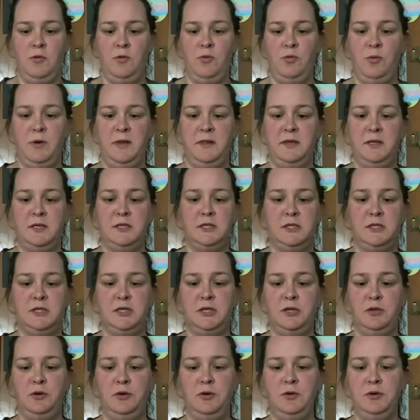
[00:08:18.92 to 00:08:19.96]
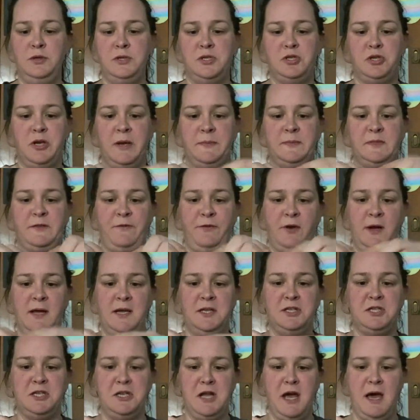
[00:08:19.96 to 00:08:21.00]
with 2 strips for
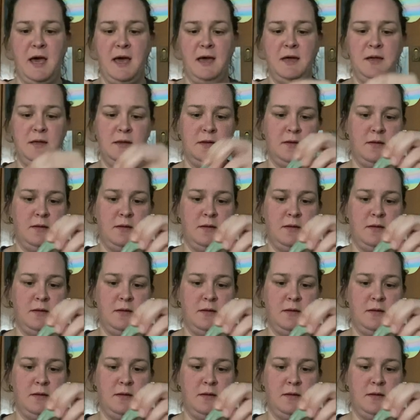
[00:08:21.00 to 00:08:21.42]
each knot.